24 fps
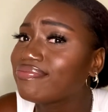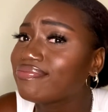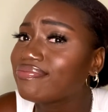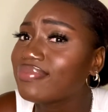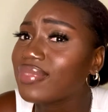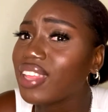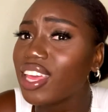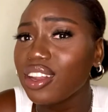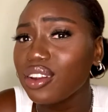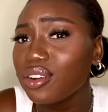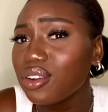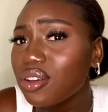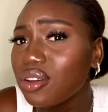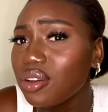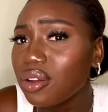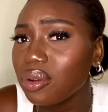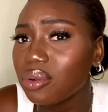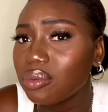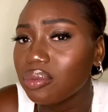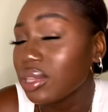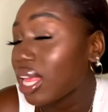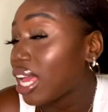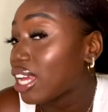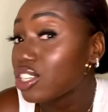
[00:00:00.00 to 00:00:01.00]
I don't
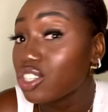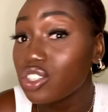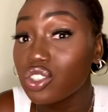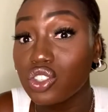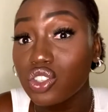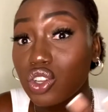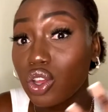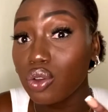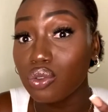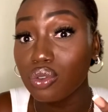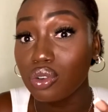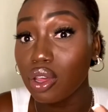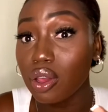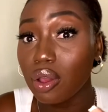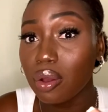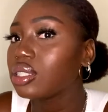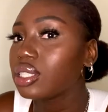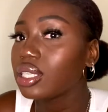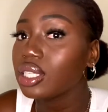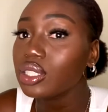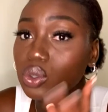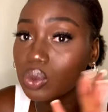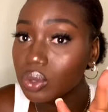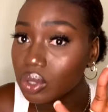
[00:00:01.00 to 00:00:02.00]
know. I just don't know.
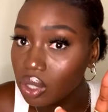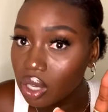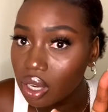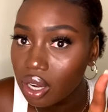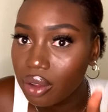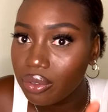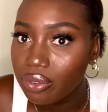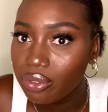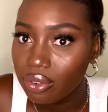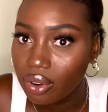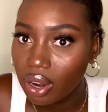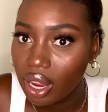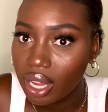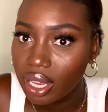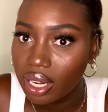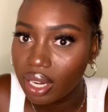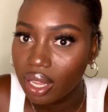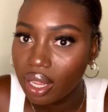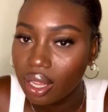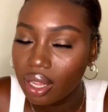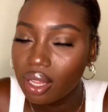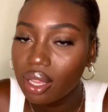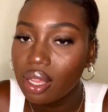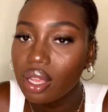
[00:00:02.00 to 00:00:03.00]
This was on a
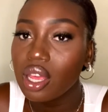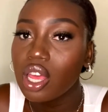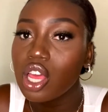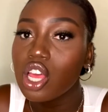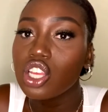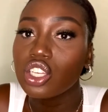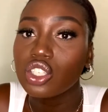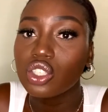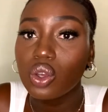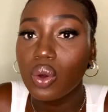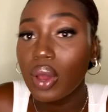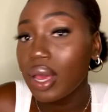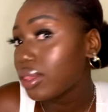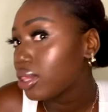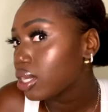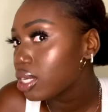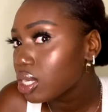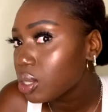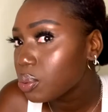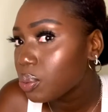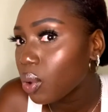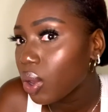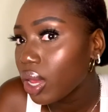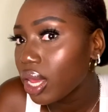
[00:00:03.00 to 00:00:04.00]
Friday. So at
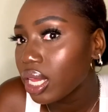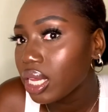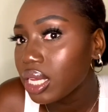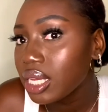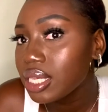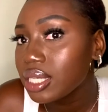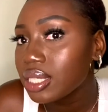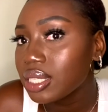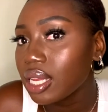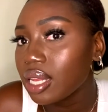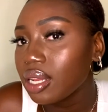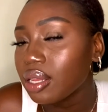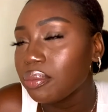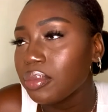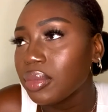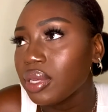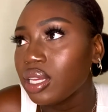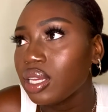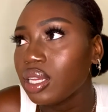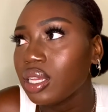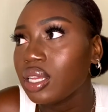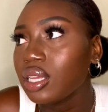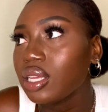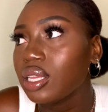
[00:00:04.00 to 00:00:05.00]
this point, he's telling
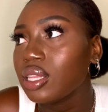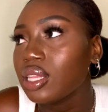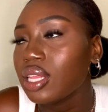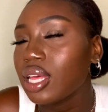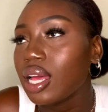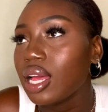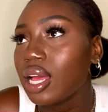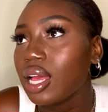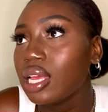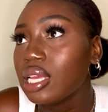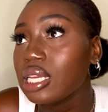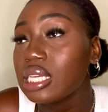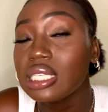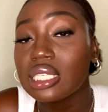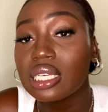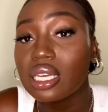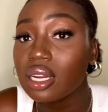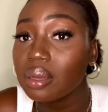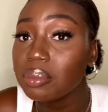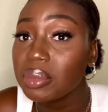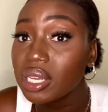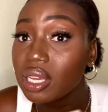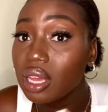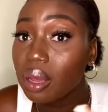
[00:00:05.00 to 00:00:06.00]
me that he's
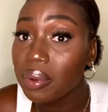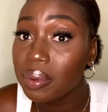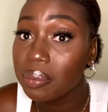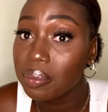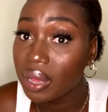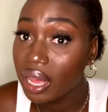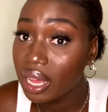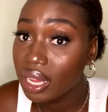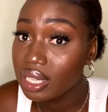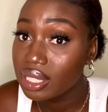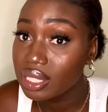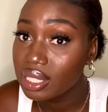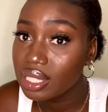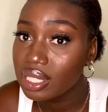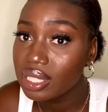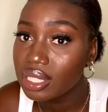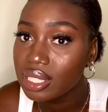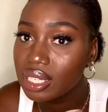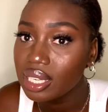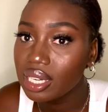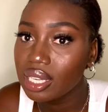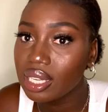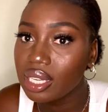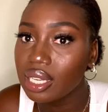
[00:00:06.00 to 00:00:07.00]
gonna be coming back into the
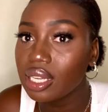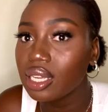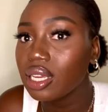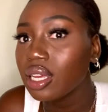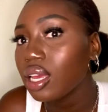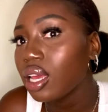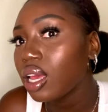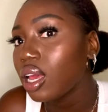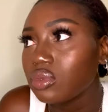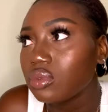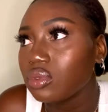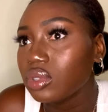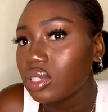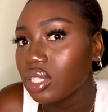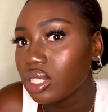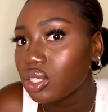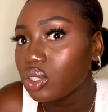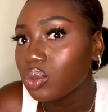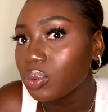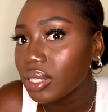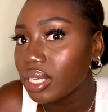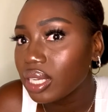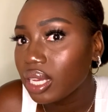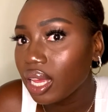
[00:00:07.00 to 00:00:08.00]
city
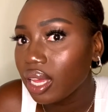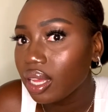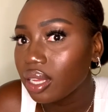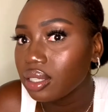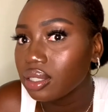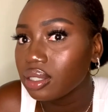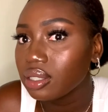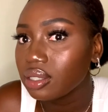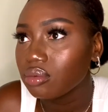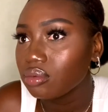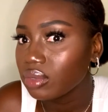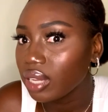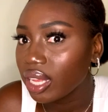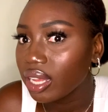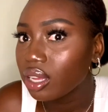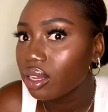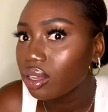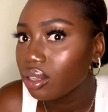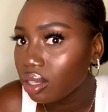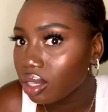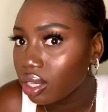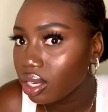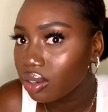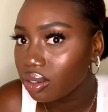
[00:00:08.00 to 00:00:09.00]
this weekend, like
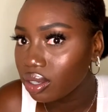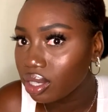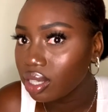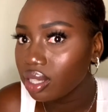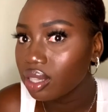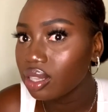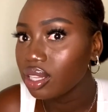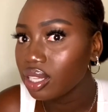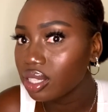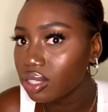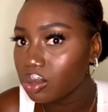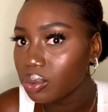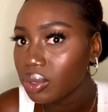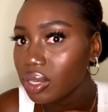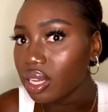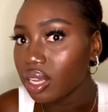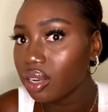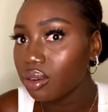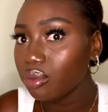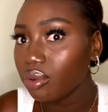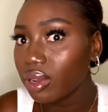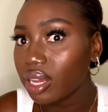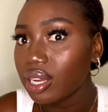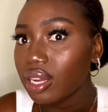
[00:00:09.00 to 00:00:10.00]
literally this
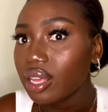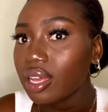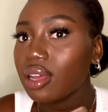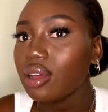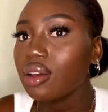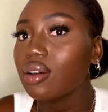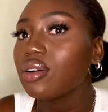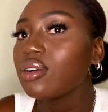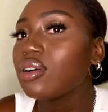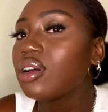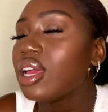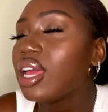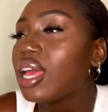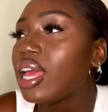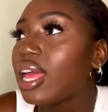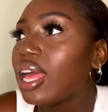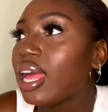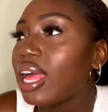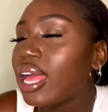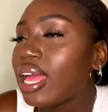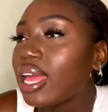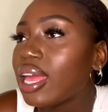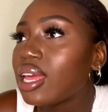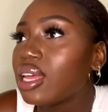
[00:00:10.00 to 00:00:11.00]
weekend right now,
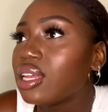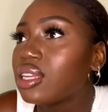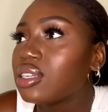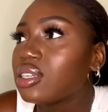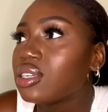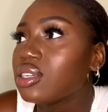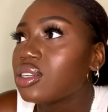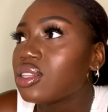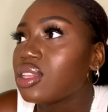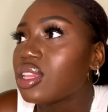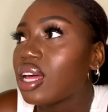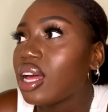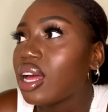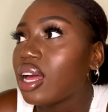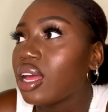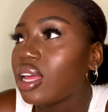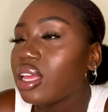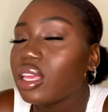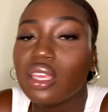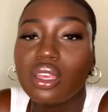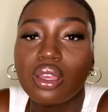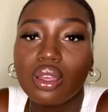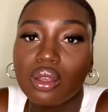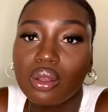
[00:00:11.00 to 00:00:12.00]
and
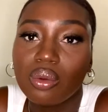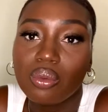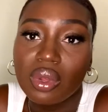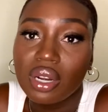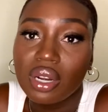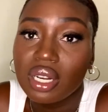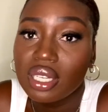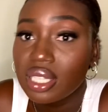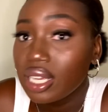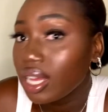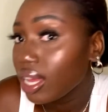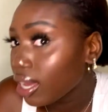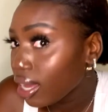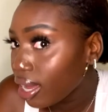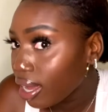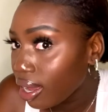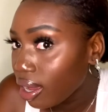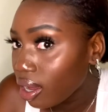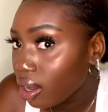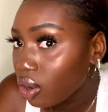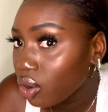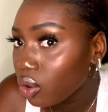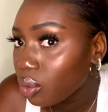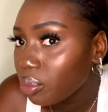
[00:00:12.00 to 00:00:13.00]
that he wanted to hang
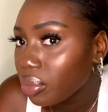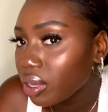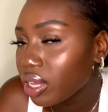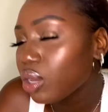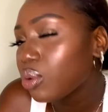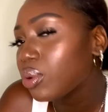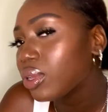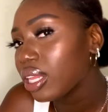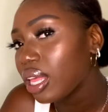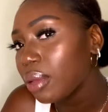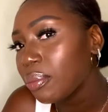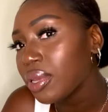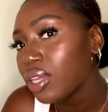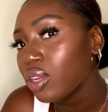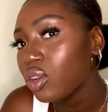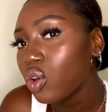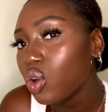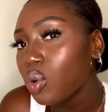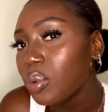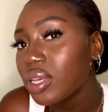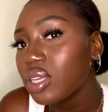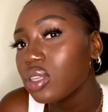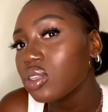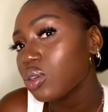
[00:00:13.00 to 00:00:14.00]
out, but he would let me know
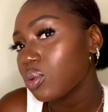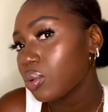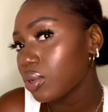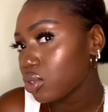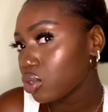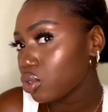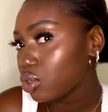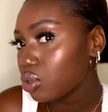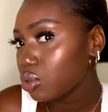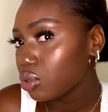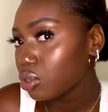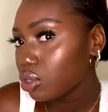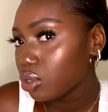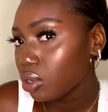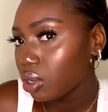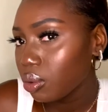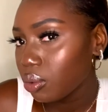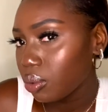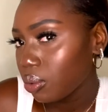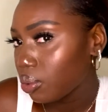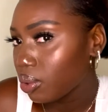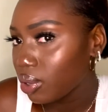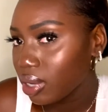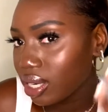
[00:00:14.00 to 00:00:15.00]
because he wasn't too sure
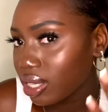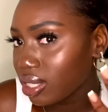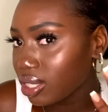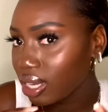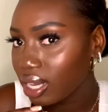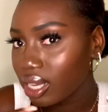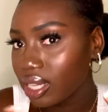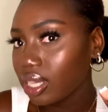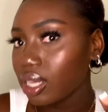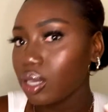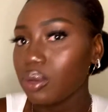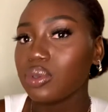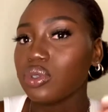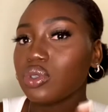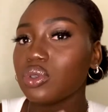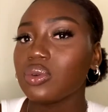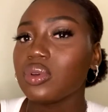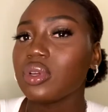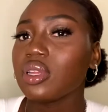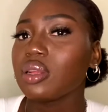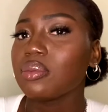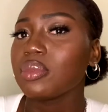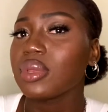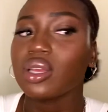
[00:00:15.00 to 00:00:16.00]
what exactly he was
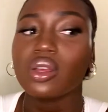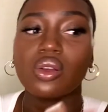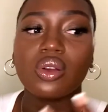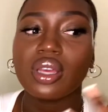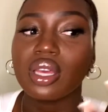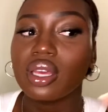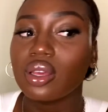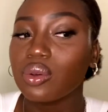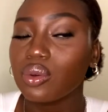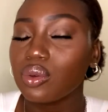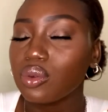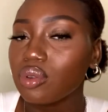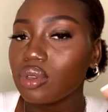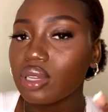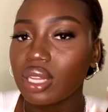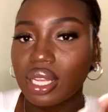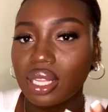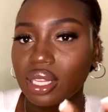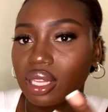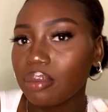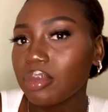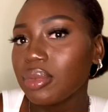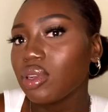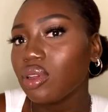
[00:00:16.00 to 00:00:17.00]
doing. I'm like, okay, cool, like
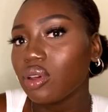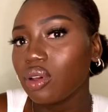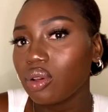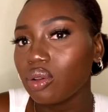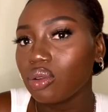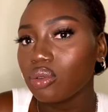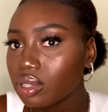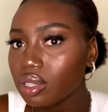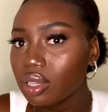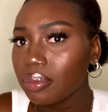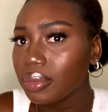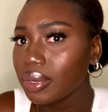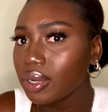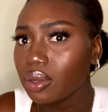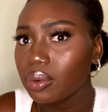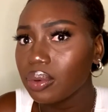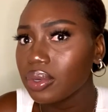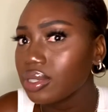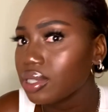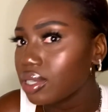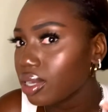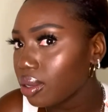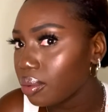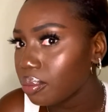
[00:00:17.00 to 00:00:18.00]
let me know
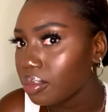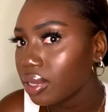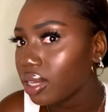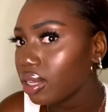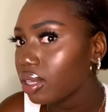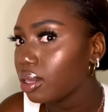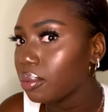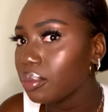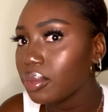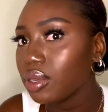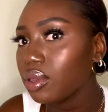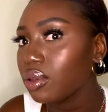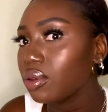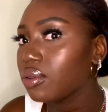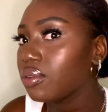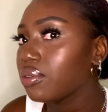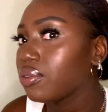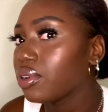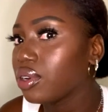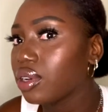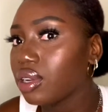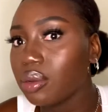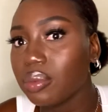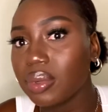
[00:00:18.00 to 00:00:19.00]
what's up, like let me know if
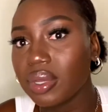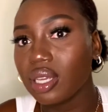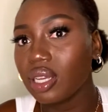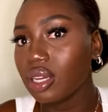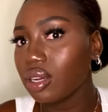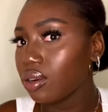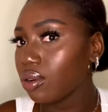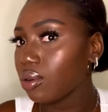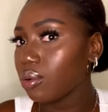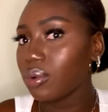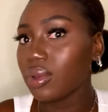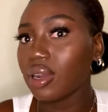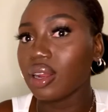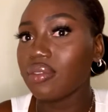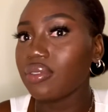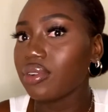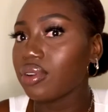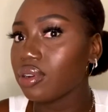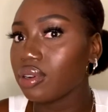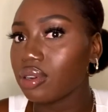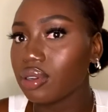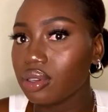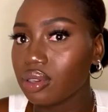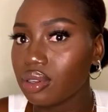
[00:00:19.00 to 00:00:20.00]
you're gonna be here or
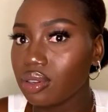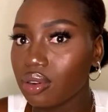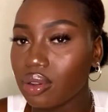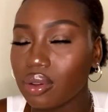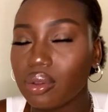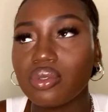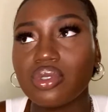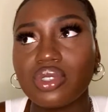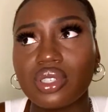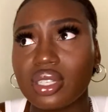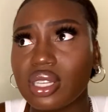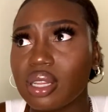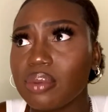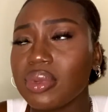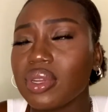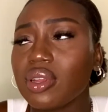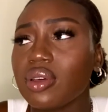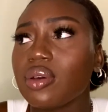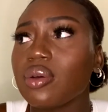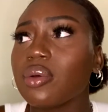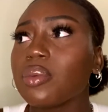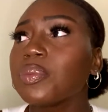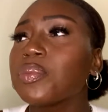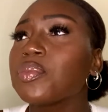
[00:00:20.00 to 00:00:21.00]
whatever, you know, just let me
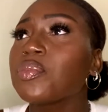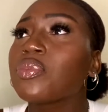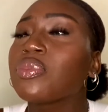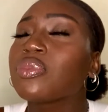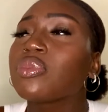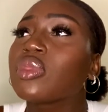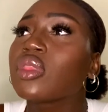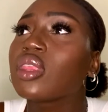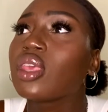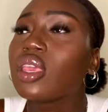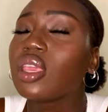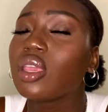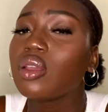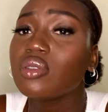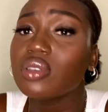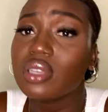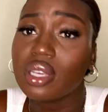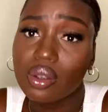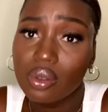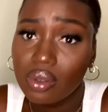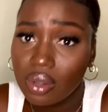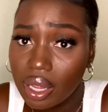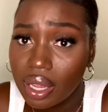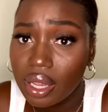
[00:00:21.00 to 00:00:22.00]
know. He was
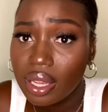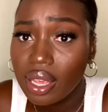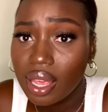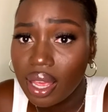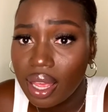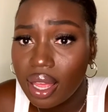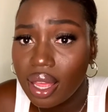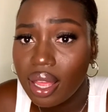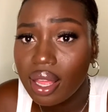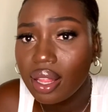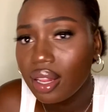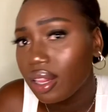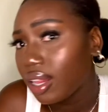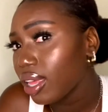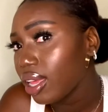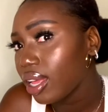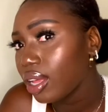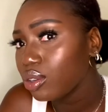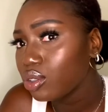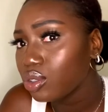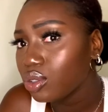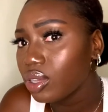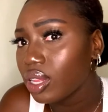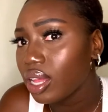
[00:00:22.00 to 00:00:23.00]
like, okay, yeah, like I'll
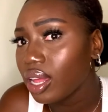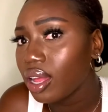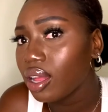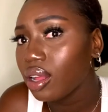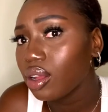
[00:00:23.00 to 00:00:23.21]
do that,